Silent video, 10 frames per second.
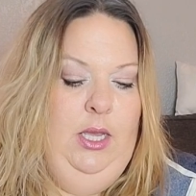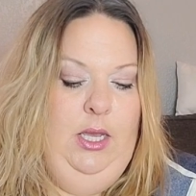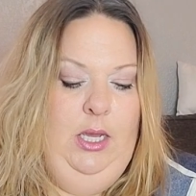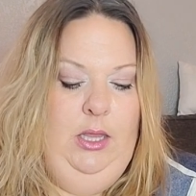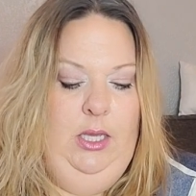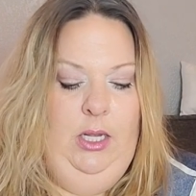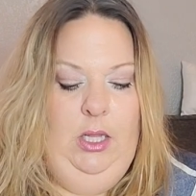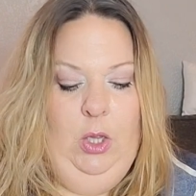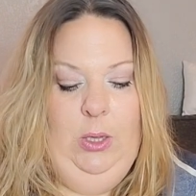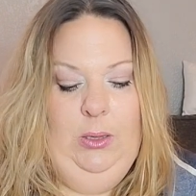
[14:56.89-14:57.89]
And then
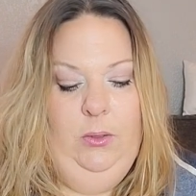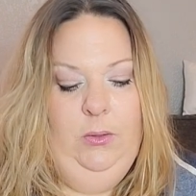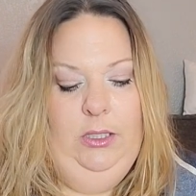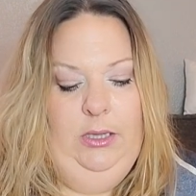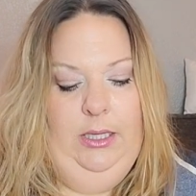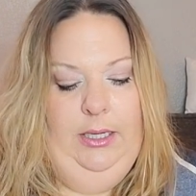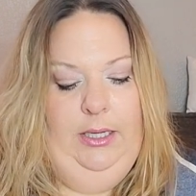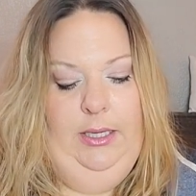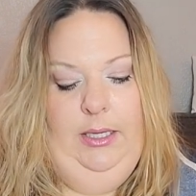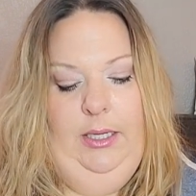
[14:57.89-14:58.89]

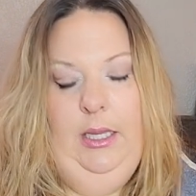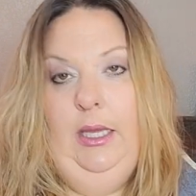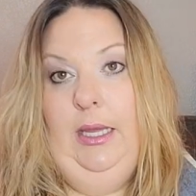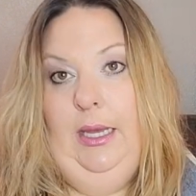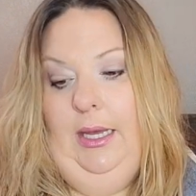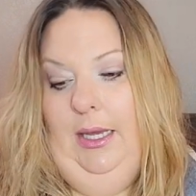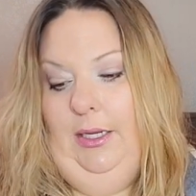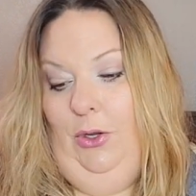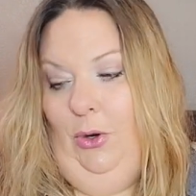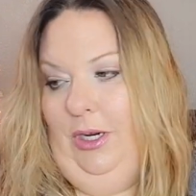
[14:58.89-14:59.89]
Lorelai
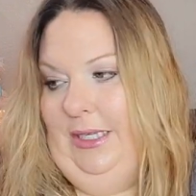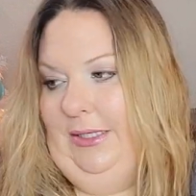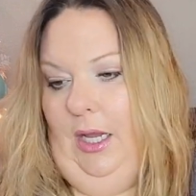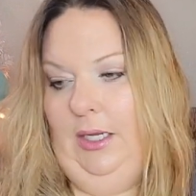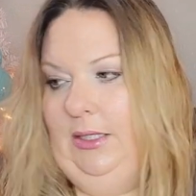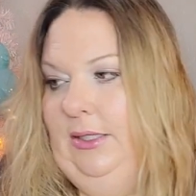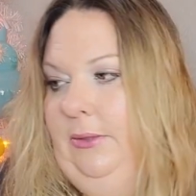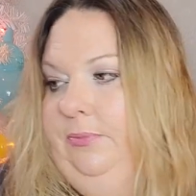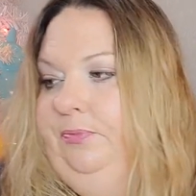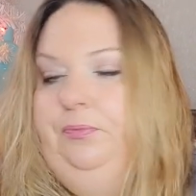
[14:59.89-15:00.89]
got corgi
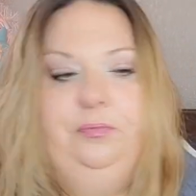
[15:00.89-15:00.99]
socks.